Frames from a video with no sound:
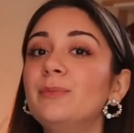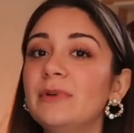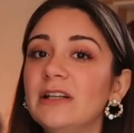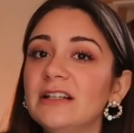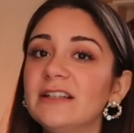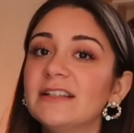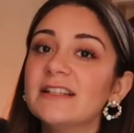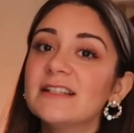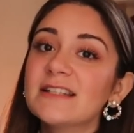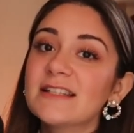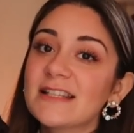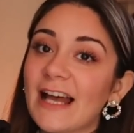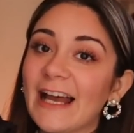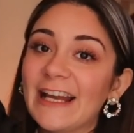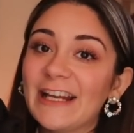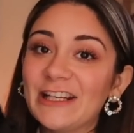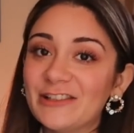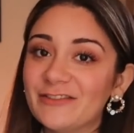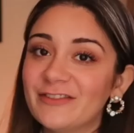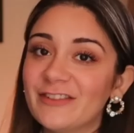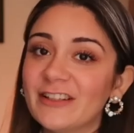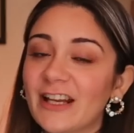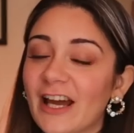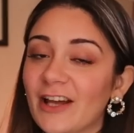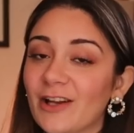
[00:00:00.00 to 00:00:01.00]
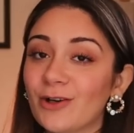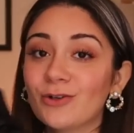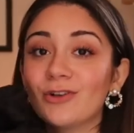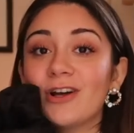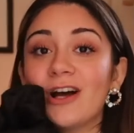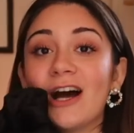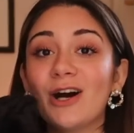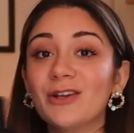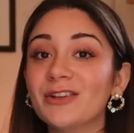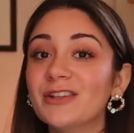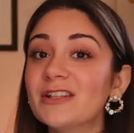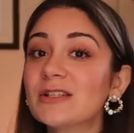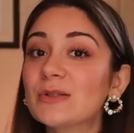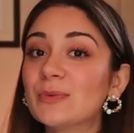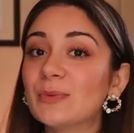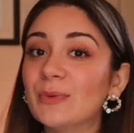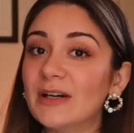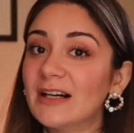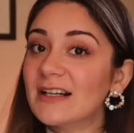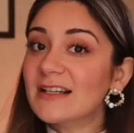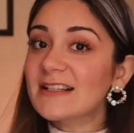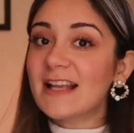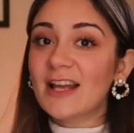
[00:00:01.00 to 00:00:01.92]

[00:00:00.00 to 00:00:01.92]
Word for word: built inside of it. I don't know how this works.